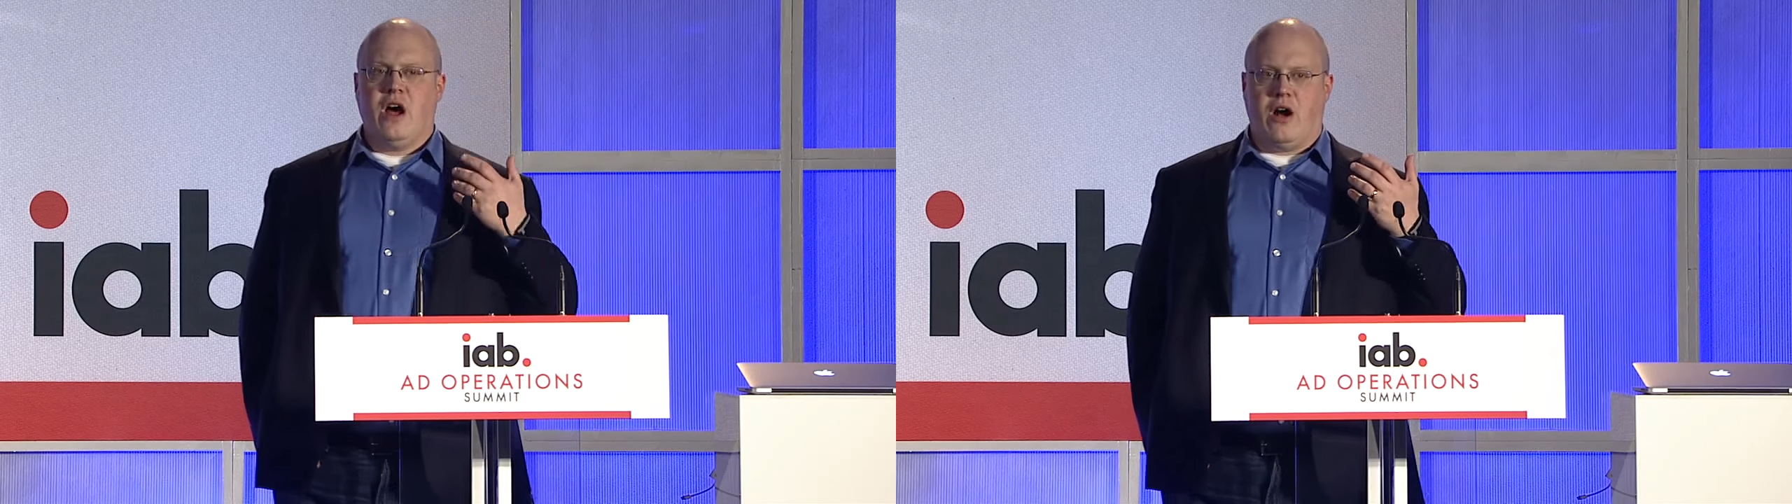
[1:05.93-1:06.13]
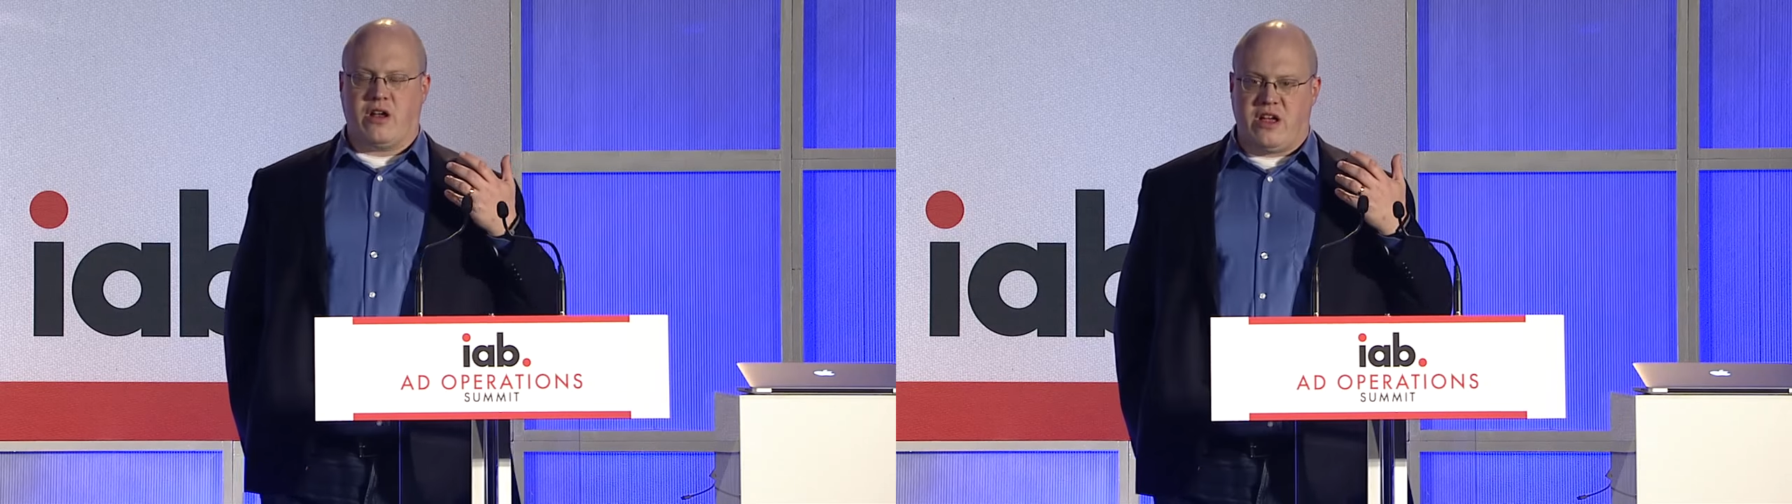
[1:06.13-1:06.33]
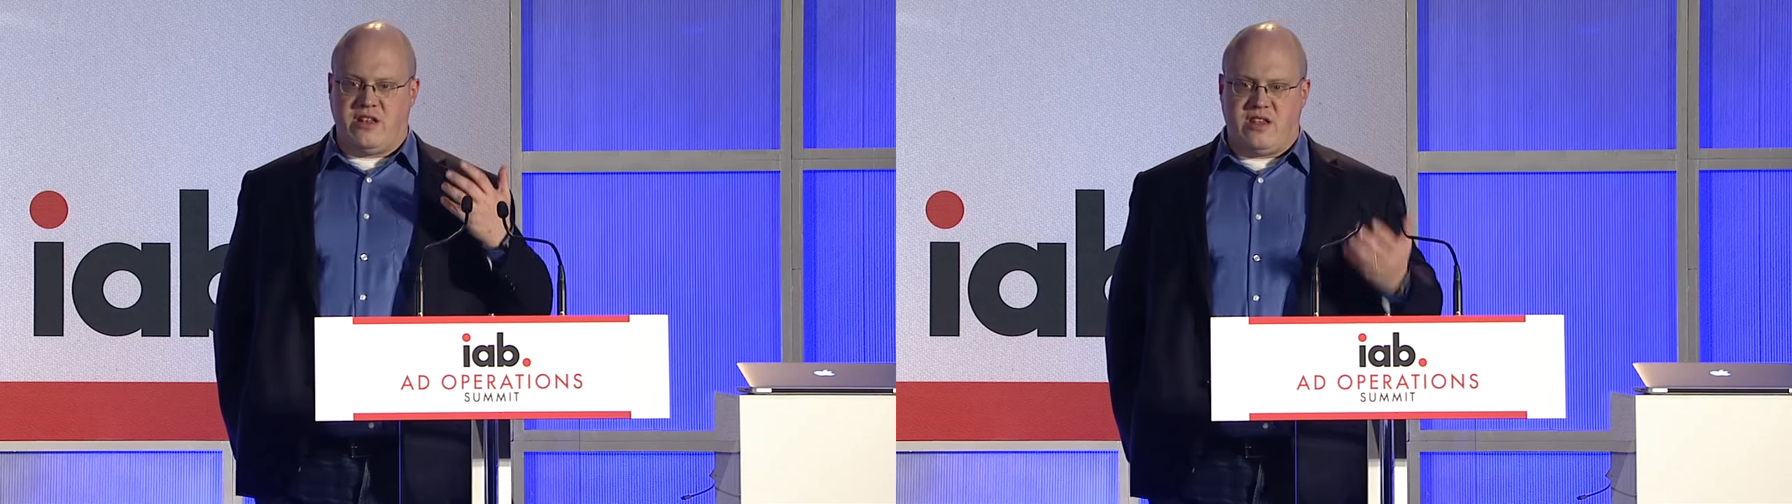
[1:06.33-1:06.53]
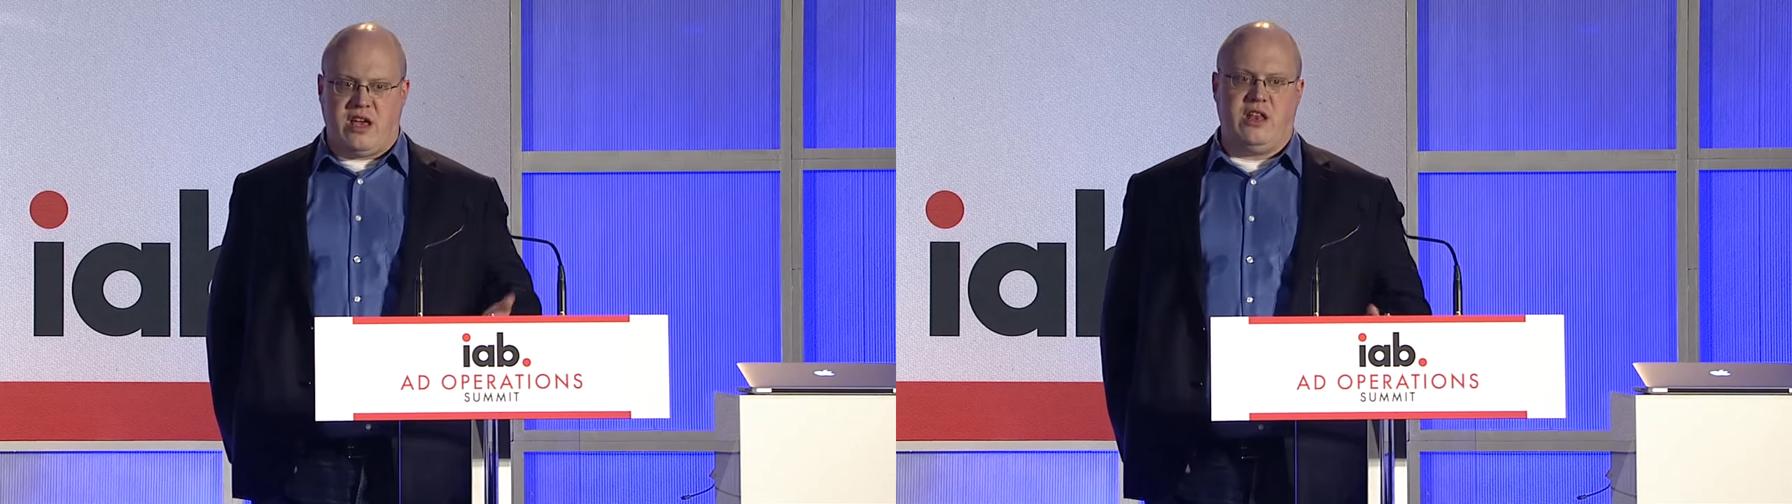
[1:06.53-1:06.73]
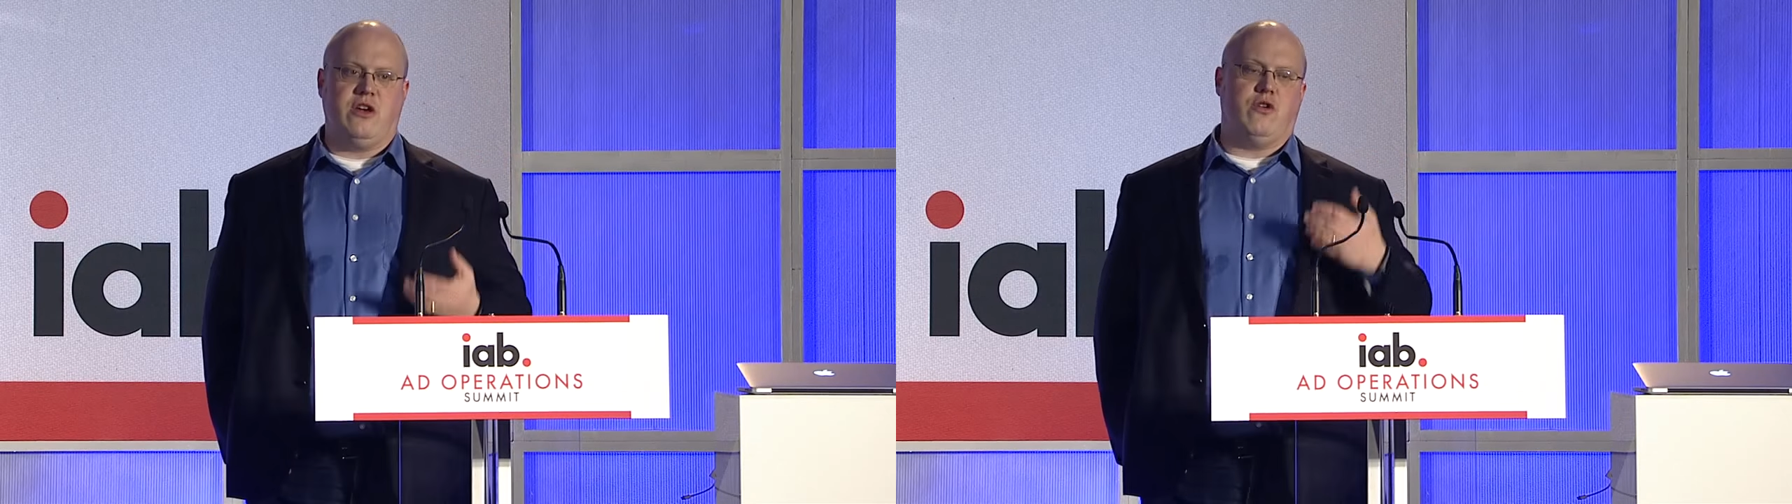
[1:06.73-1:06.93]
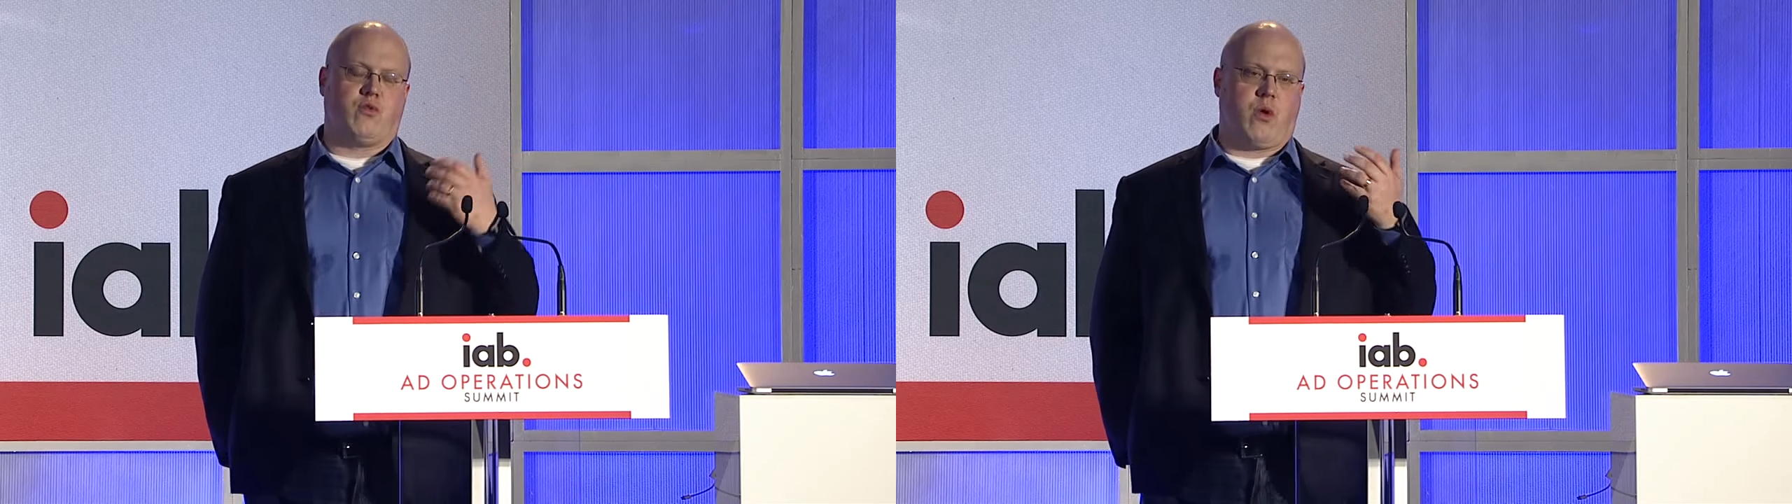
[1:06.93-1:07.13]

our continued